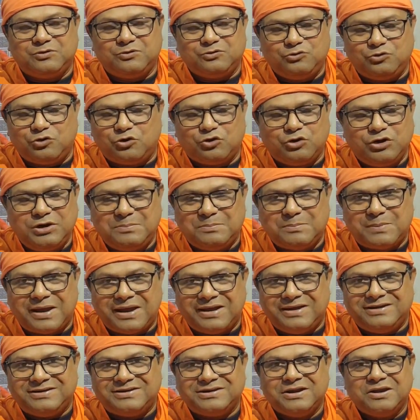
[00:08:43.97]
not only
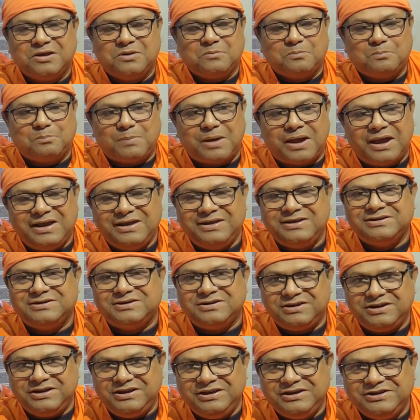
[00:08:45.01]
mind,
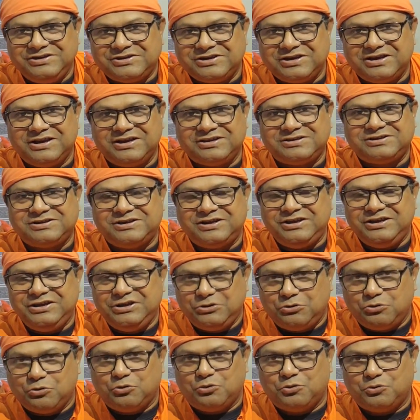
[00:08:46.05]
intellect,
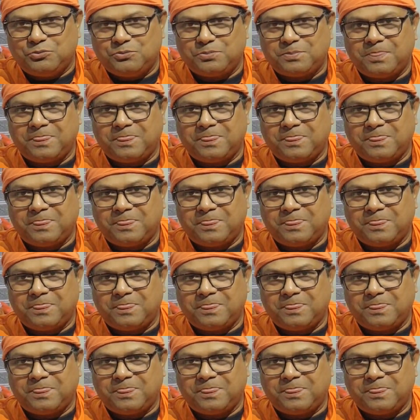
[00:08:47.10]
ego.